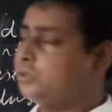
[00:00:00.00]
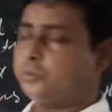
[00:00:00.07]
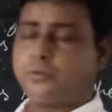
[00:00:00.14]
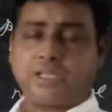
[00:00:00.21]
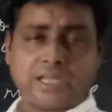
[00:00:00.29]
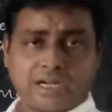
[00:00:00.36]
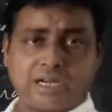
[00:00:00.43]

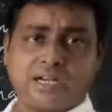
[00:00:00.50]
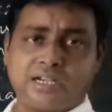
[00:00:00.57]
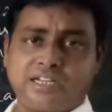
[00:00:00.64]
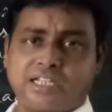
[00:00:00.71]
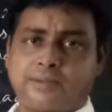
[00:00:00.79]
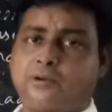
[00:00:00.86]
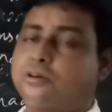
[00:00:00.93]
we are
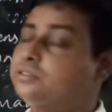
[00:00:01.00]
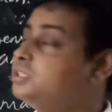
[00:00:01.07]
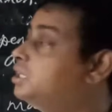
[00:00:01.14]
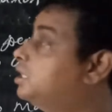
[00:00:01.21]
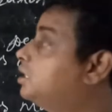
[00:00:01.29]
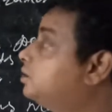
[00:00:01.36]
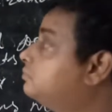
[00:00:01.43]
learning about
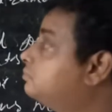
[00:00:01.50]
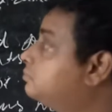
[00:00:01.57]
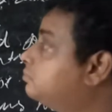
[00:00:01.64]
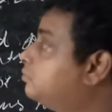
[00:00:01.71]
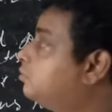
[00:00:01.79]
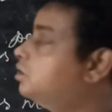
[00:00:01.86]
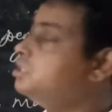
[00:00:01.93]

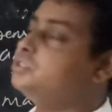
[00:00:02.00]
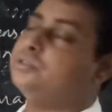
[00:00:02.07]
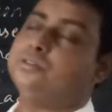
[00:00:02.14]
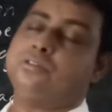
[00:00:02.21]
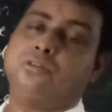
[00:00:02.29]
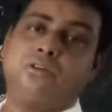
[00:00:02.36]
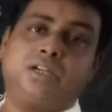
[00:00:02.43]
the
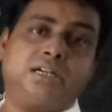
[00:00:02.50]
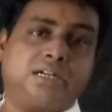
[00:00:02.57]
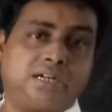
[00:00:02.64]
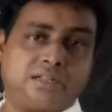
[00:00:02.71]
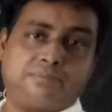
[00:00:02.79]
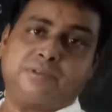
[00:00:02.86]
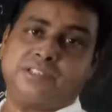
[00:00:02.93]
Mohenjo-daro
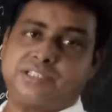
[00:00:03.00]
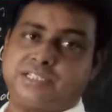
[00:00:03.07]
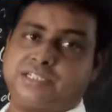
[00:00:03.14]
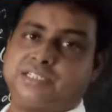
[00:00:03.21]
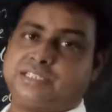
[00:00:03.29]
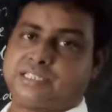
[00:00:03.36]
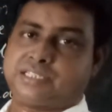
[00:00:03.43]
and Harappan
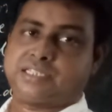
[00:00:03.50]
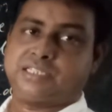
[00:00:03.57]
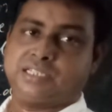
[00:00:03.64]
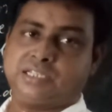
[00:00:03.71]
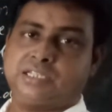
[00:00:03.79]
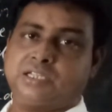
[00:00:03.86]
cities.